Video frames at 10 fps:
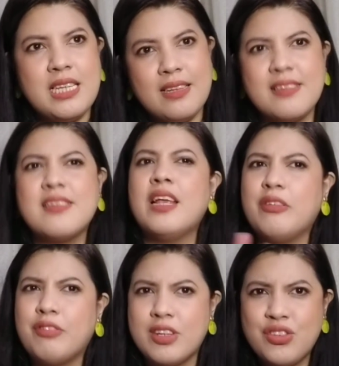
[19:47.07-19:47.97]
That's
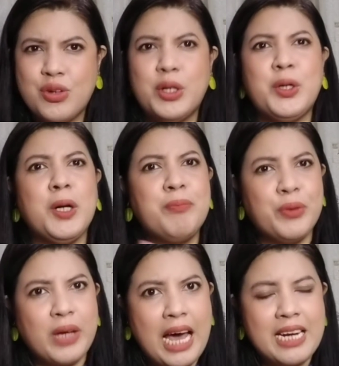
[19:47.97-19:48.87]
like first runner-up
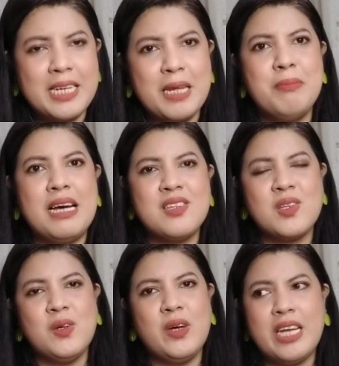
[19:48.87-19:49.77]
to Karen
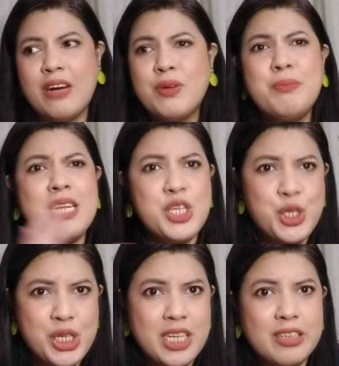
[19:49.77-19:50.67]
Ibasco, and everybody
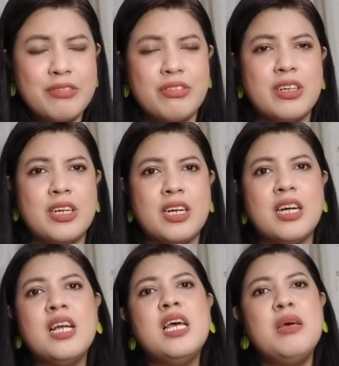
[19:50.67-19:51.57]
cheered for
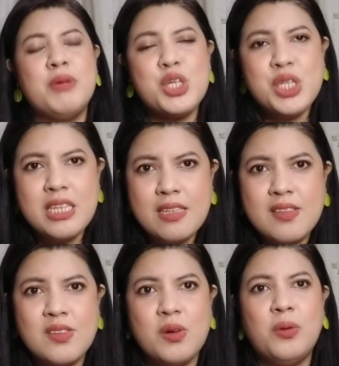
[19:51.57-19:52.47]
her because she did
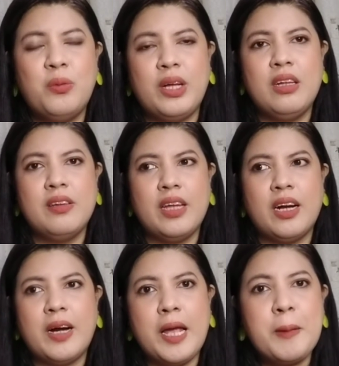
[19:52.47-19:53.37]
so well
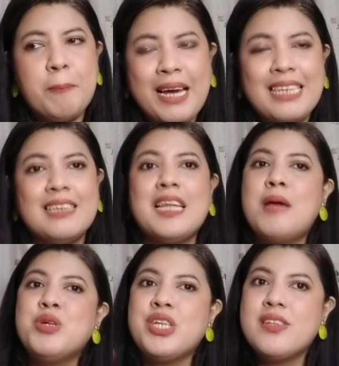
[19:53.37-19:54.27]
there. And by the
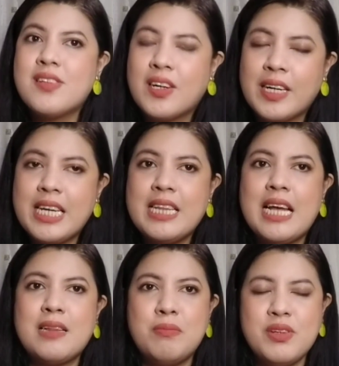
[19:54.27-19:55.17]
time she screened
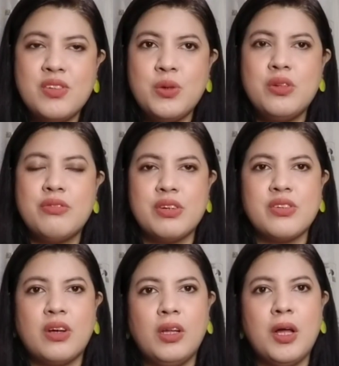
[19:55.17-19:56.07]
at Miss Universe
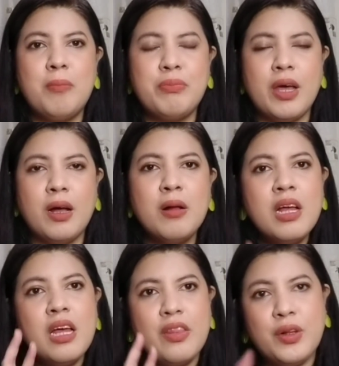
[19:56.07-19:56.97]
Colombia,
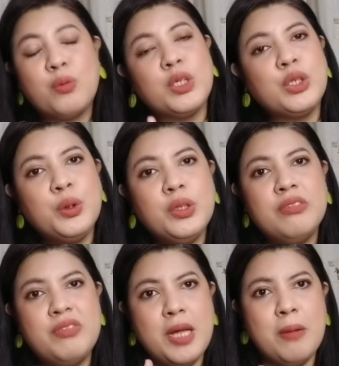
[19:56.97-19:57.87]
there were two
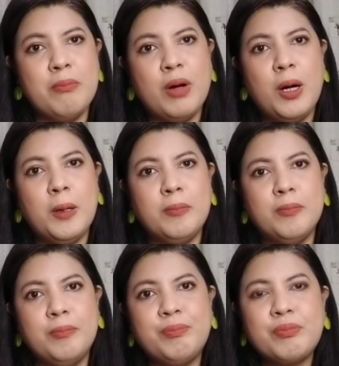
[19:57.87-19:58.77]
of them,
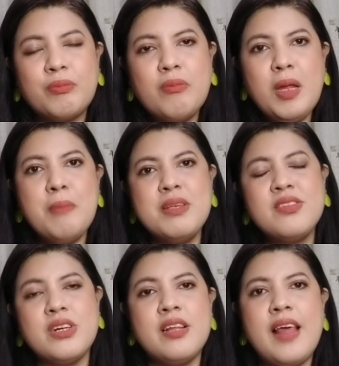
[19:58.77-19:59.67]
Miss
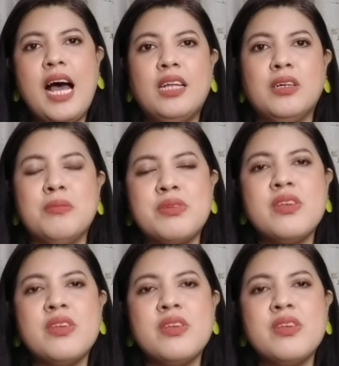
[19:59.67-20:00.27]
Earth alums.